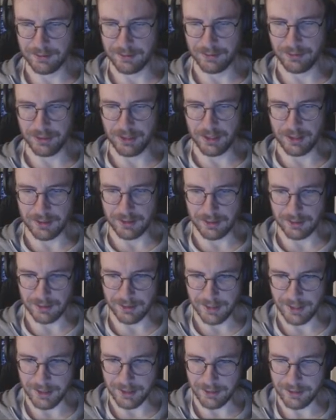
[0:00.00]
vehicle
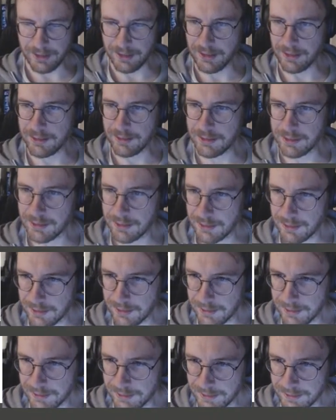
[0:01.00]
carrying,
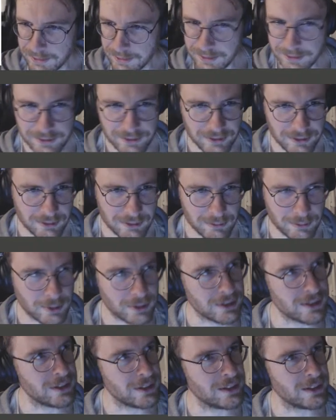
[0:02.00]

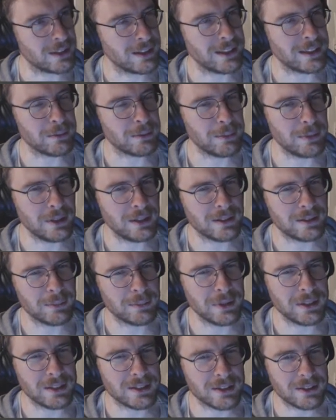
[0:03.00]
what is it like? Mil
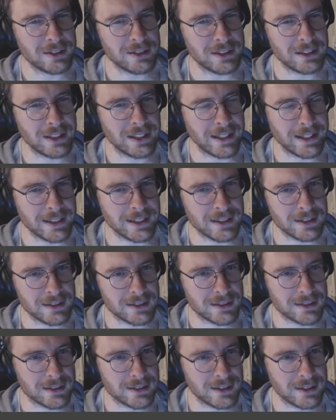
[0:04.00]
military light
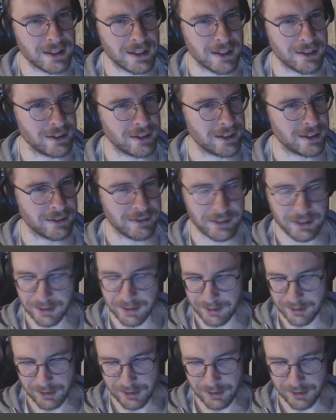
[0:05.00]
carrying vehicle,